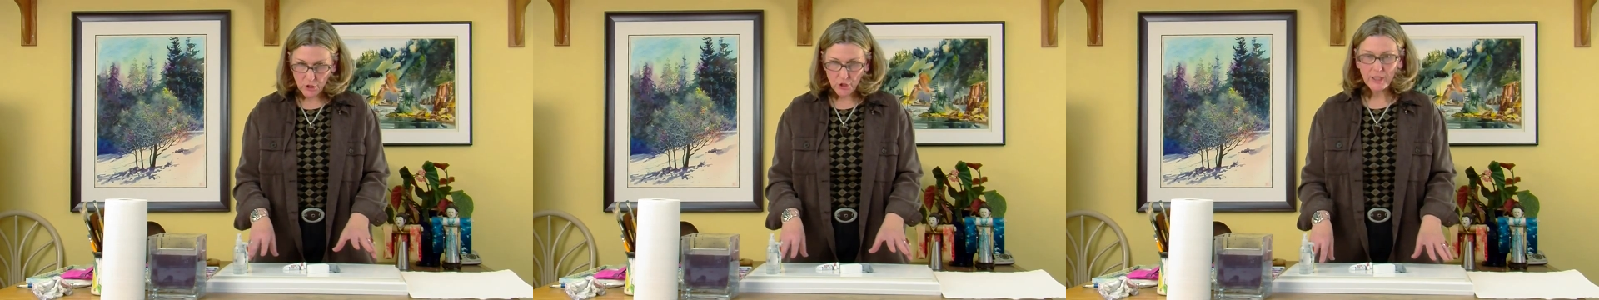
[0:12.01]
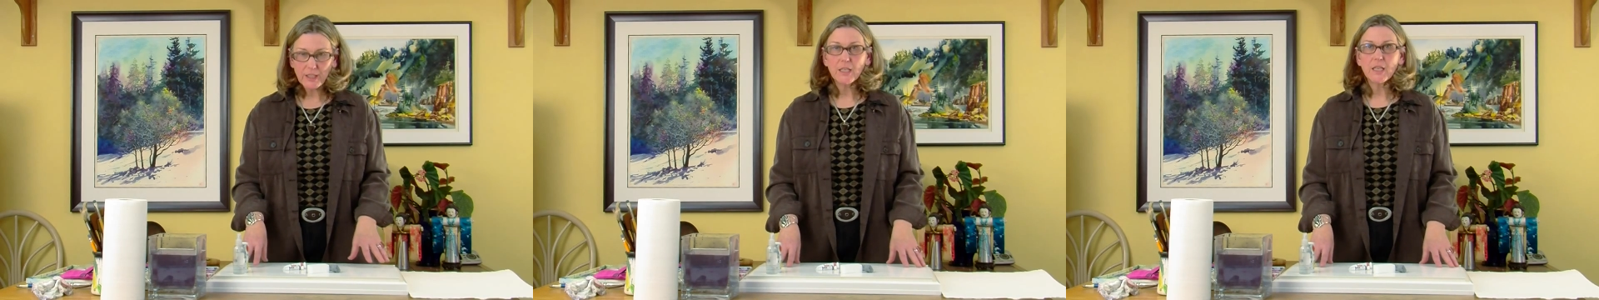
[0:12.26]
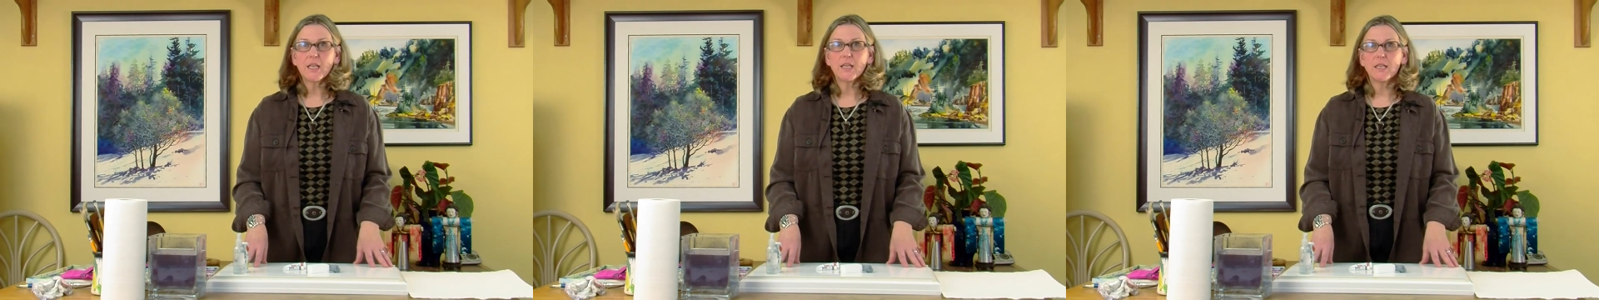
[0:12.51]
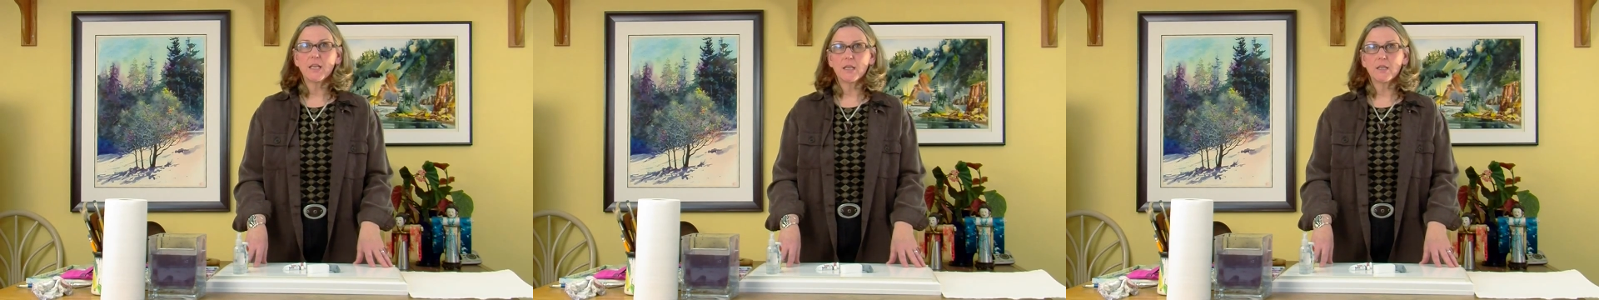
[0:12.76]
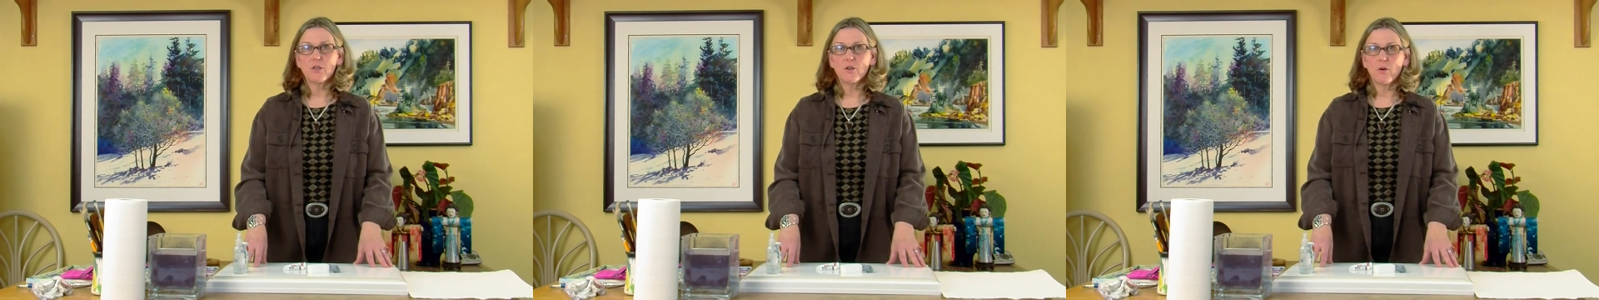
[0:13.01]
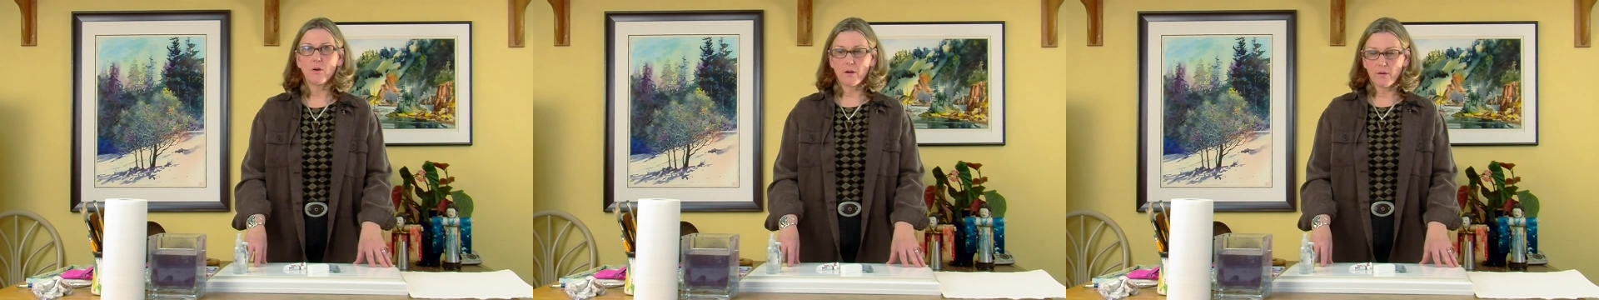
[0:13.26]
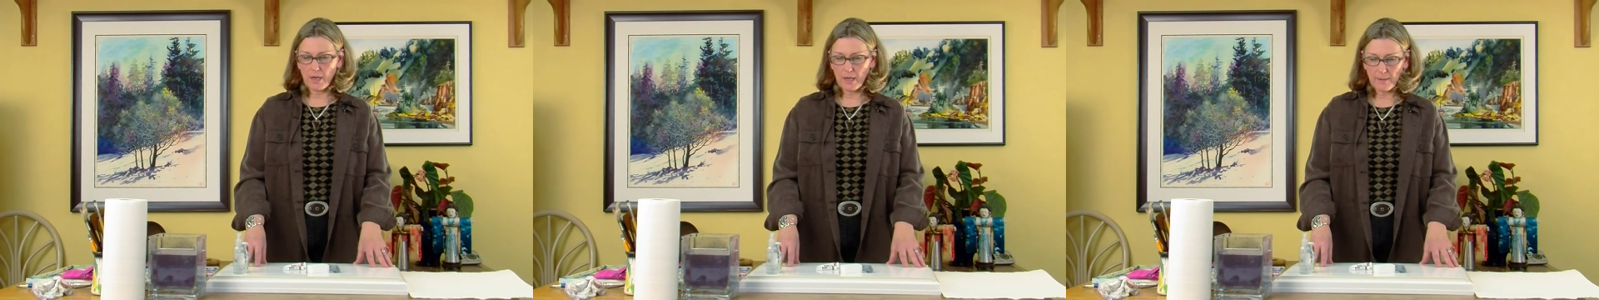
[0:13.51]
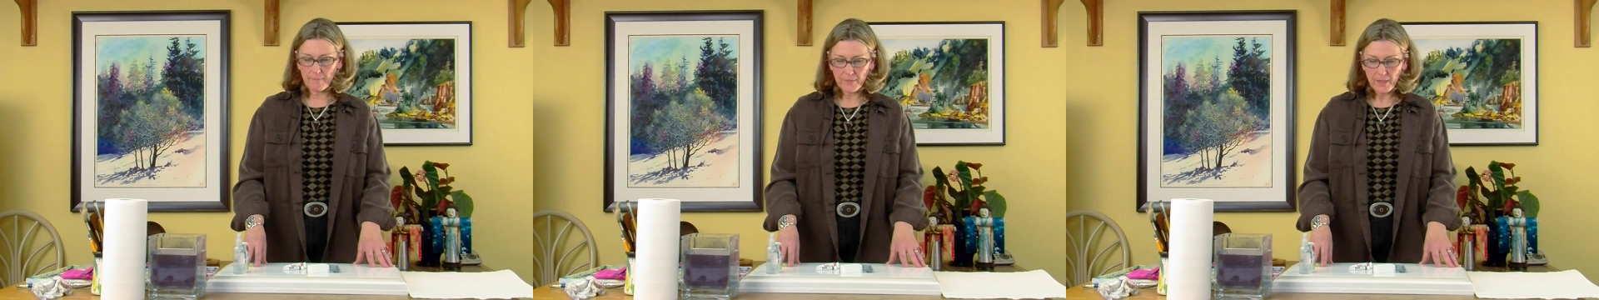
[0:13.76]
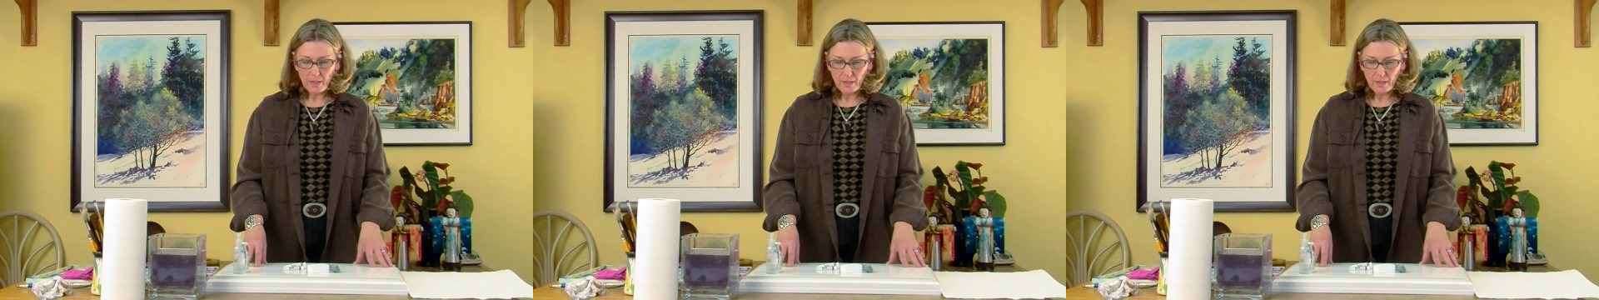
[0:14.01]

that you're going to need in your, um,